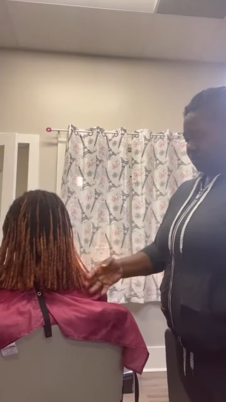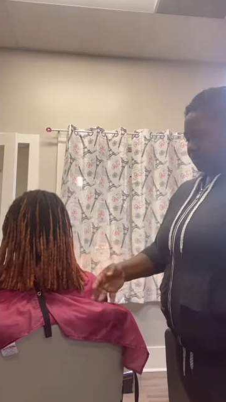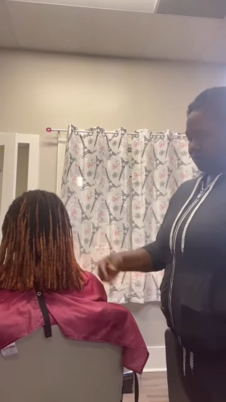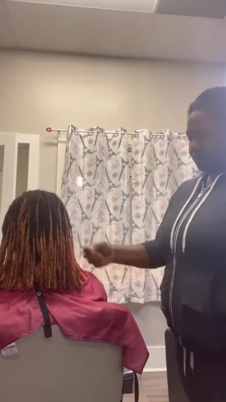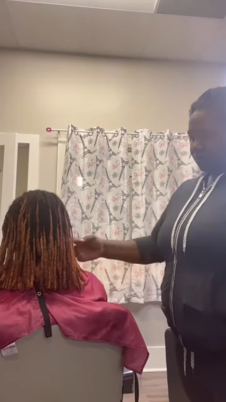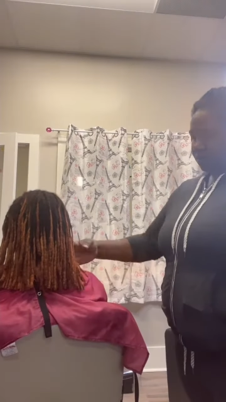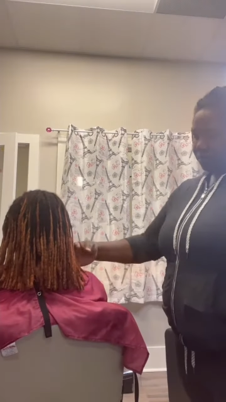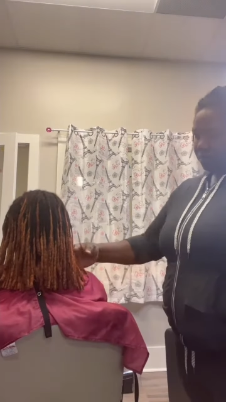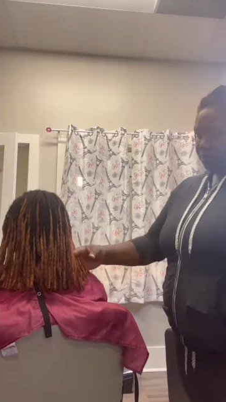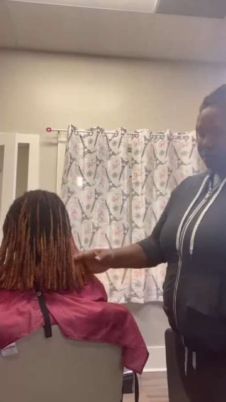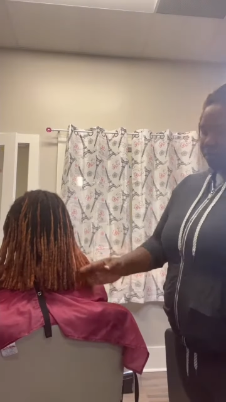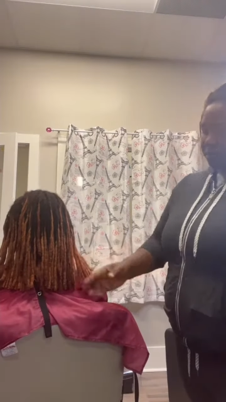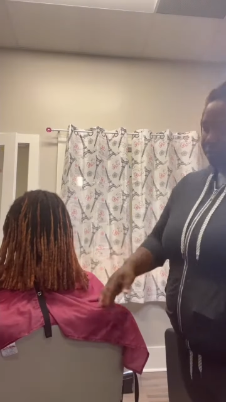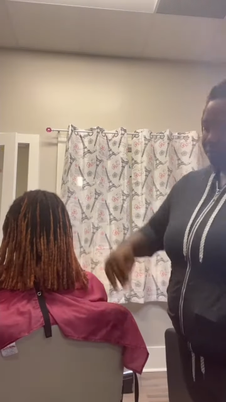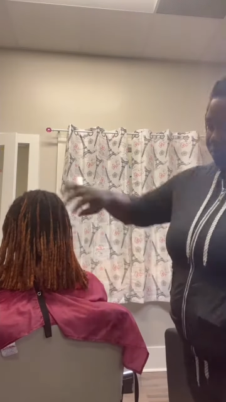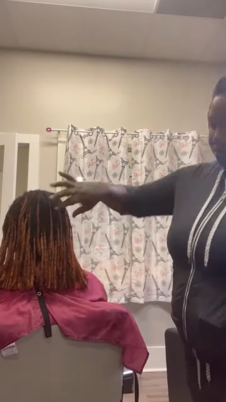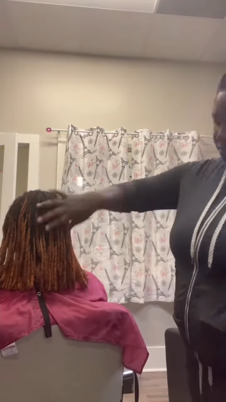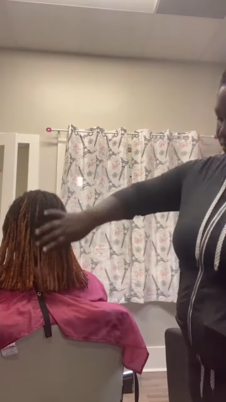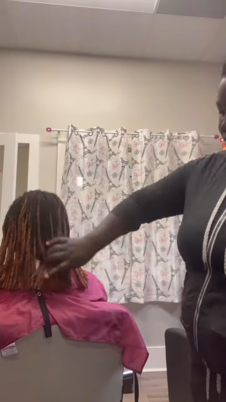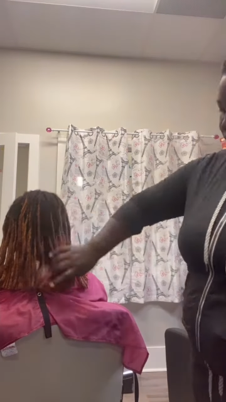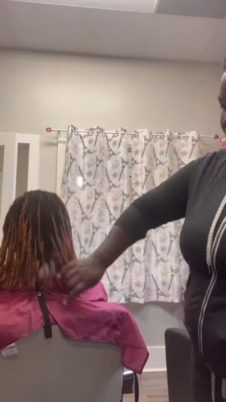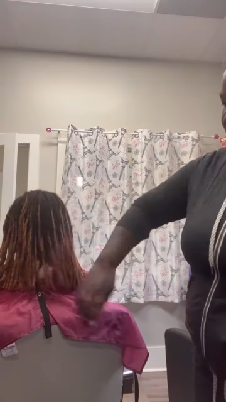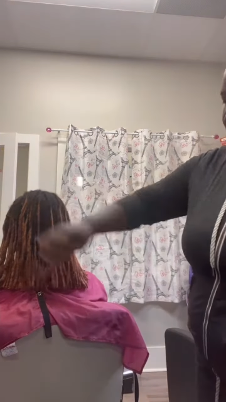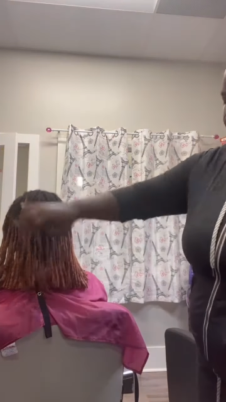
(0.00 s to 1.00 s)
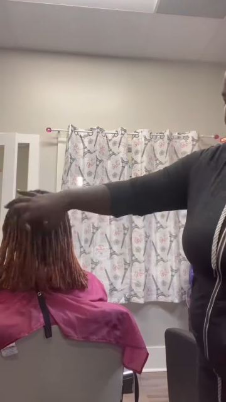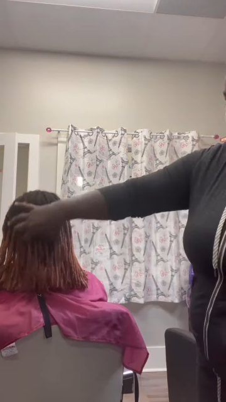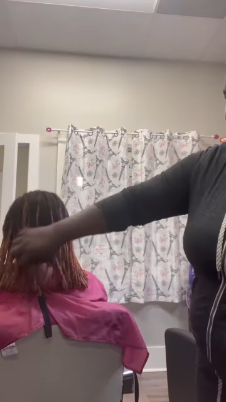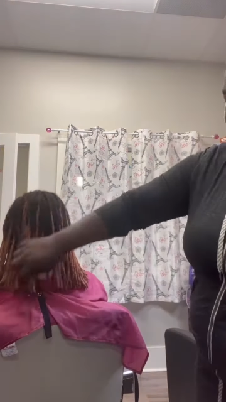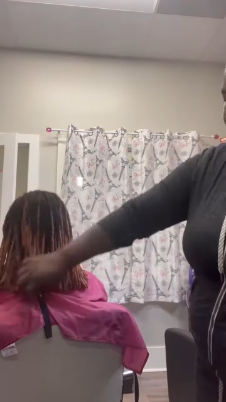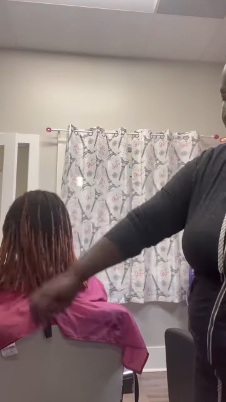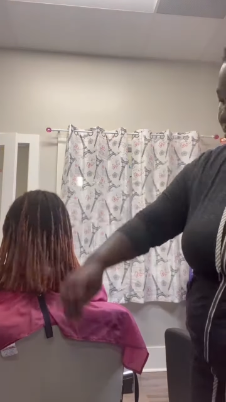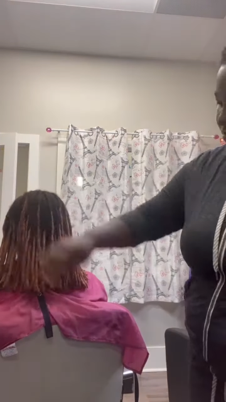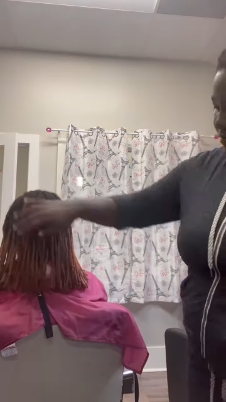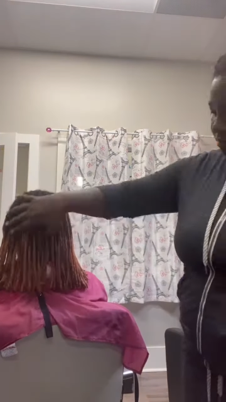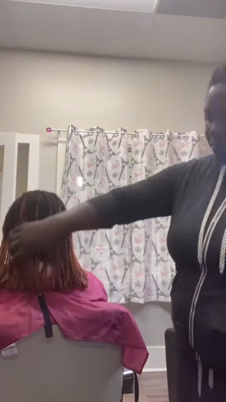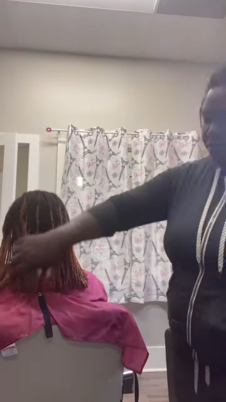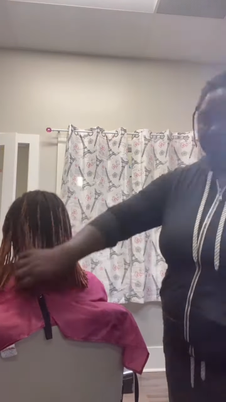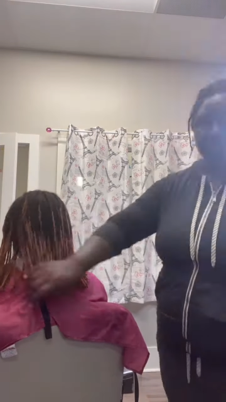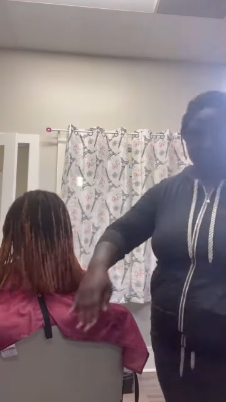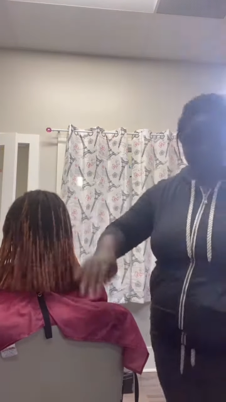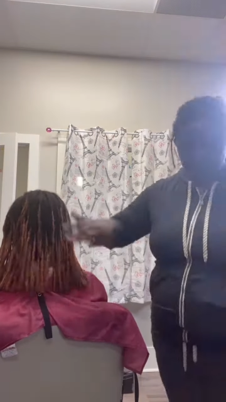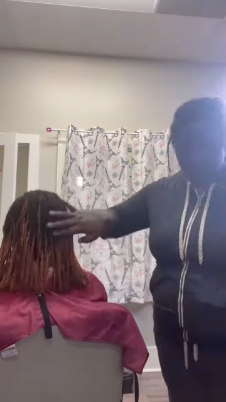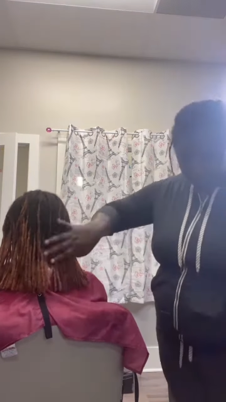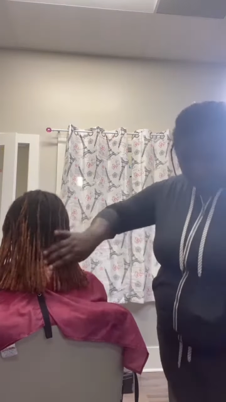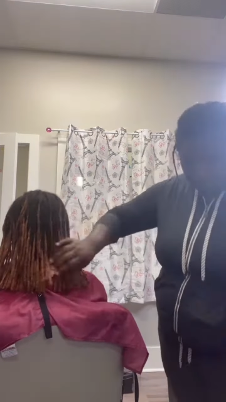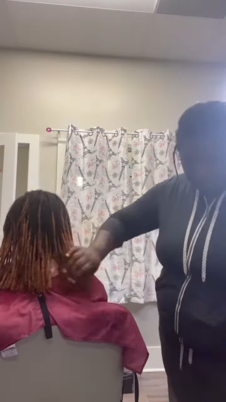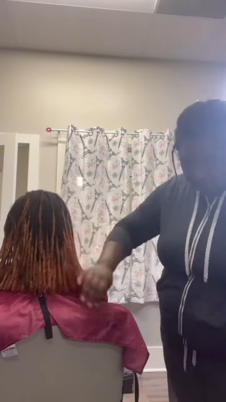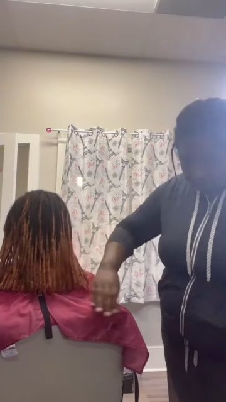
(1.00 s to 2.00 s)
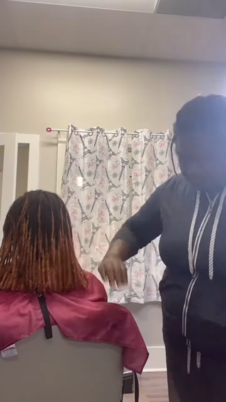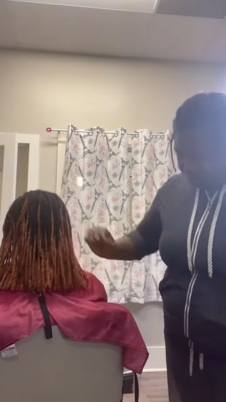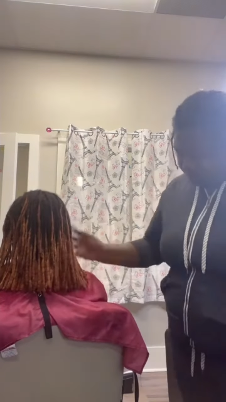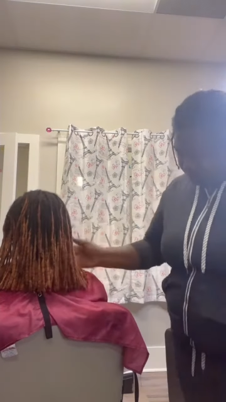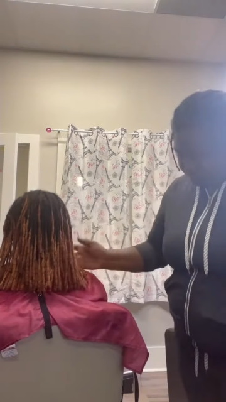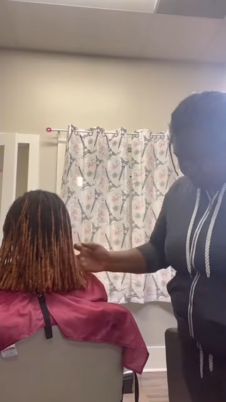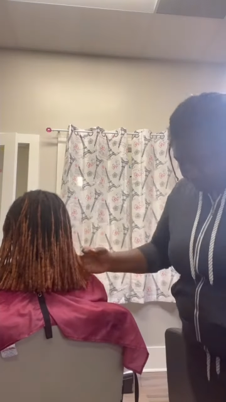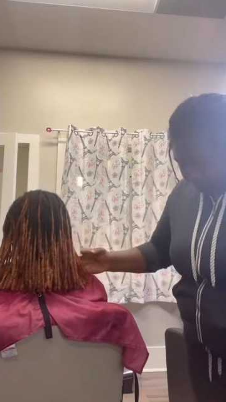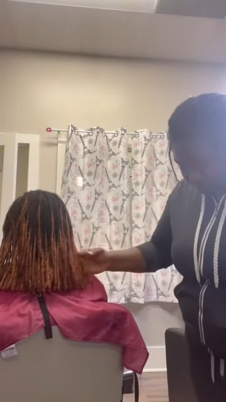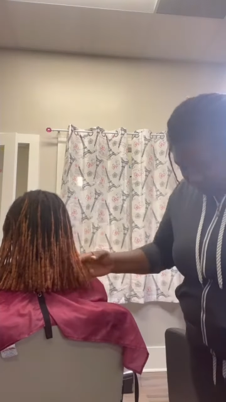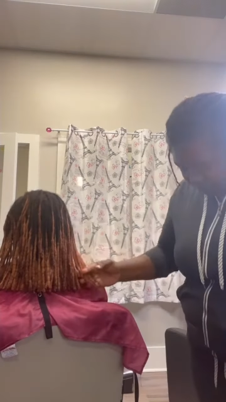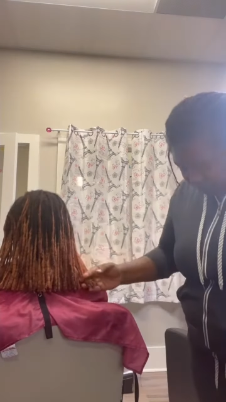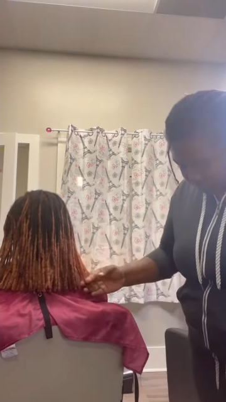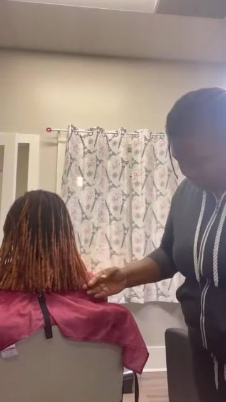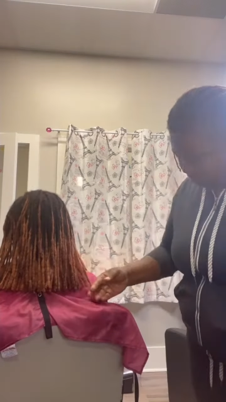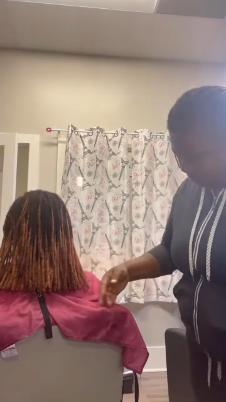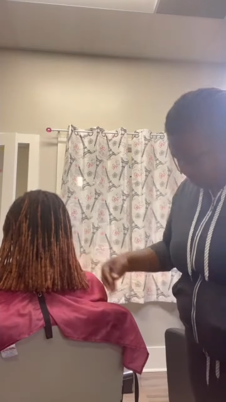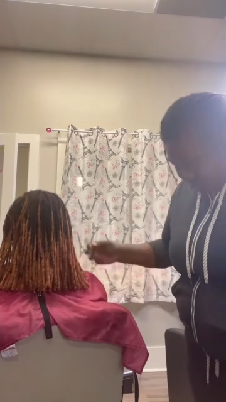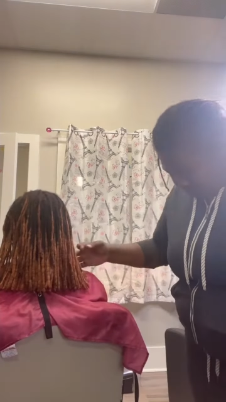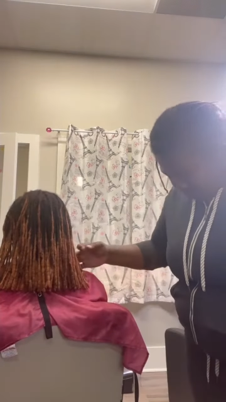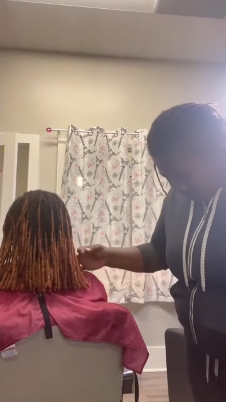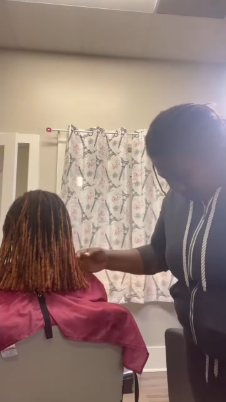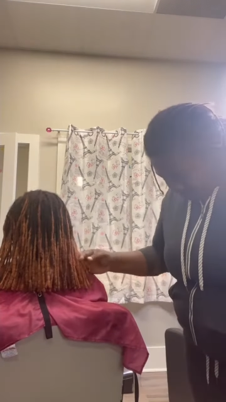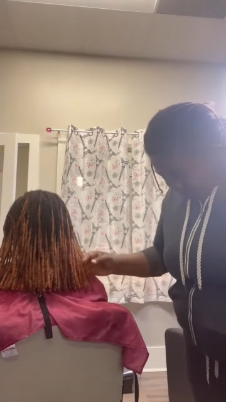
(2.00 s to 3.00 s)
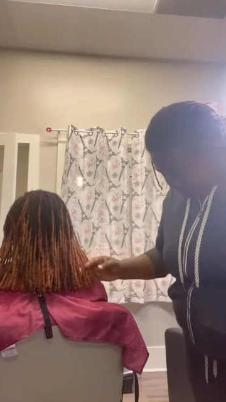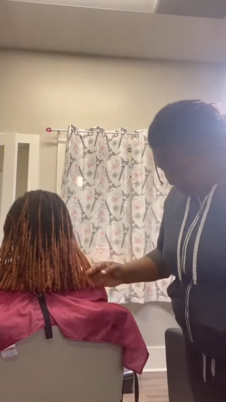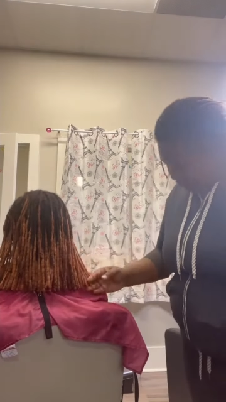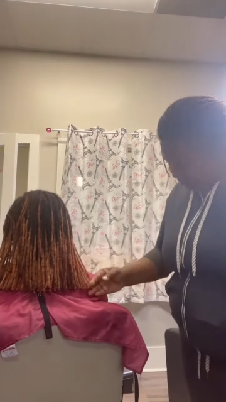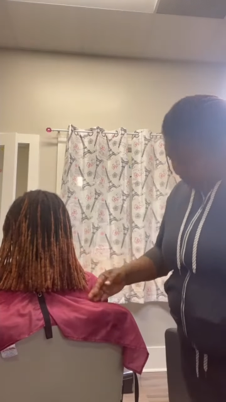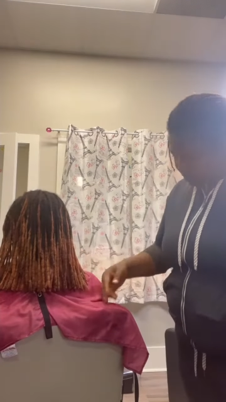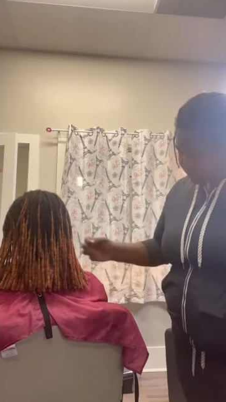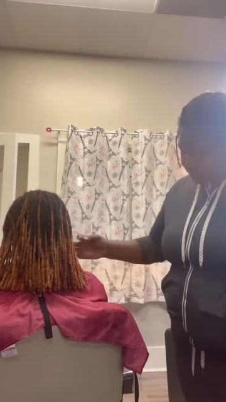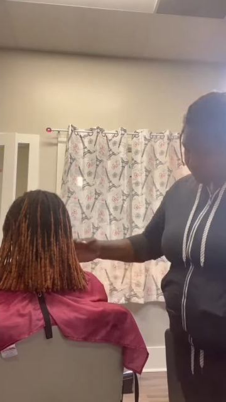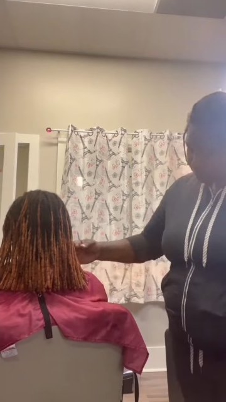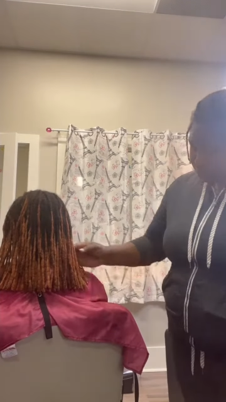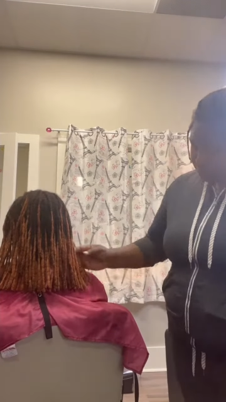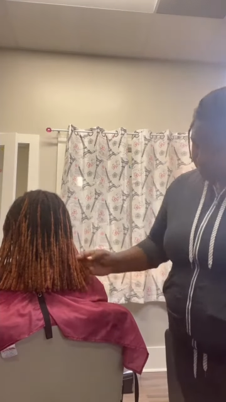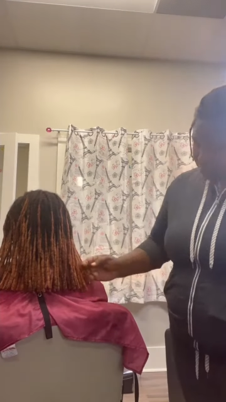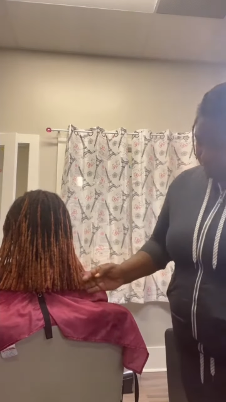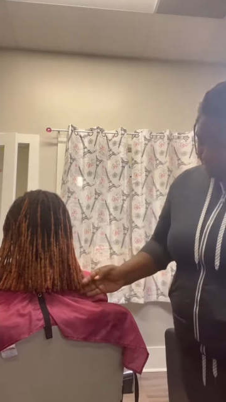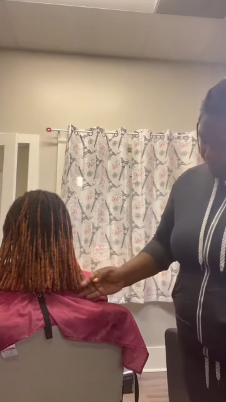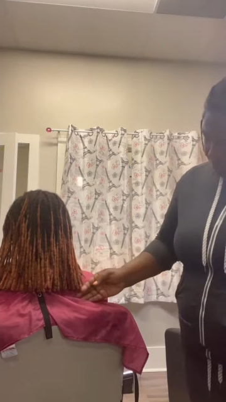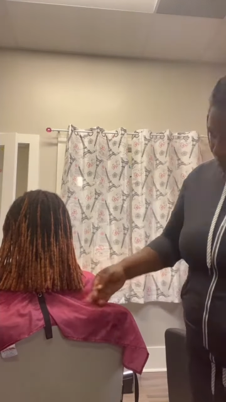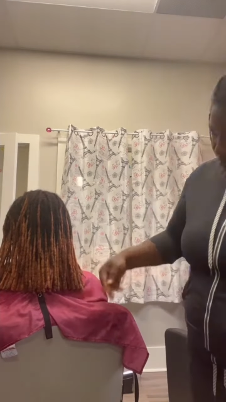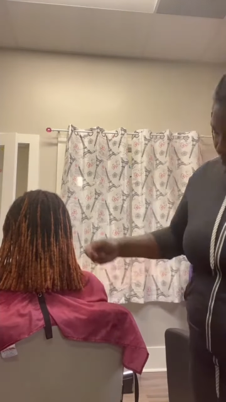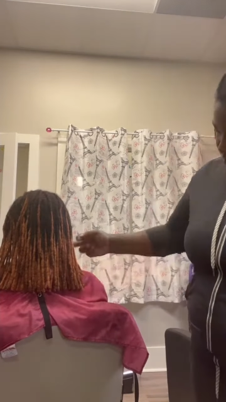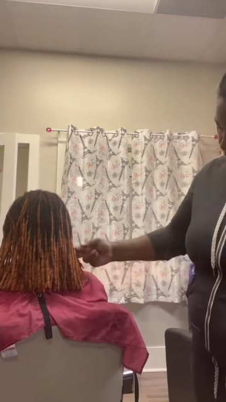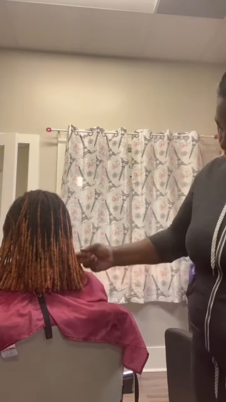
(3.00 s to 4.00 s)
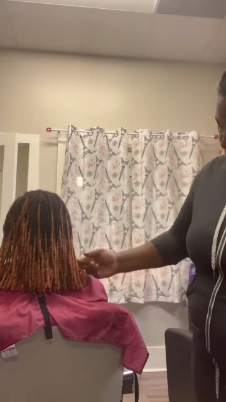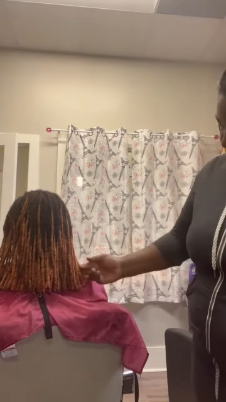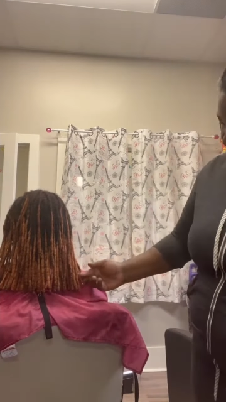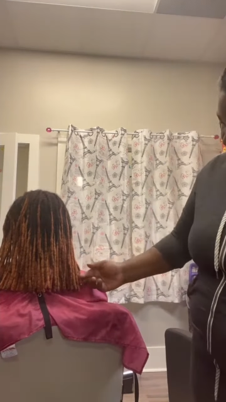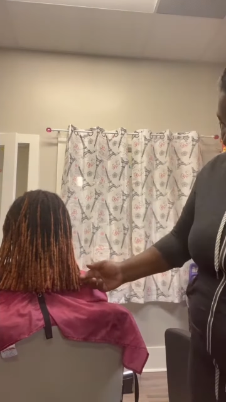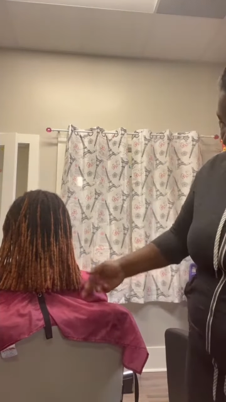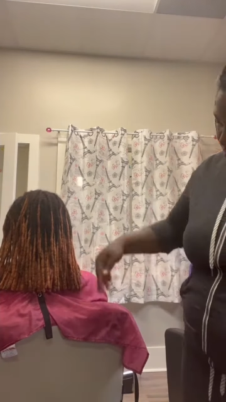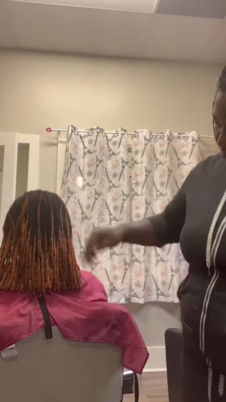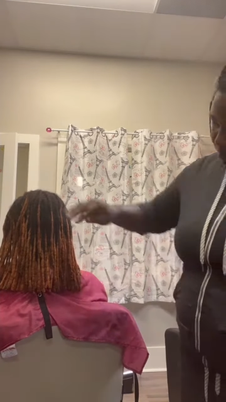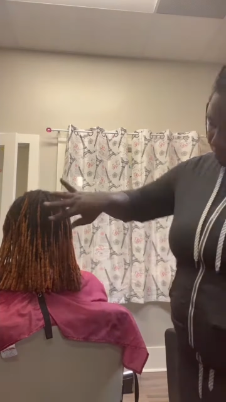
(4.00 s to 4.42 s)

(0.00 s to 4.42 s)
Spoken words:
(no speaker visible)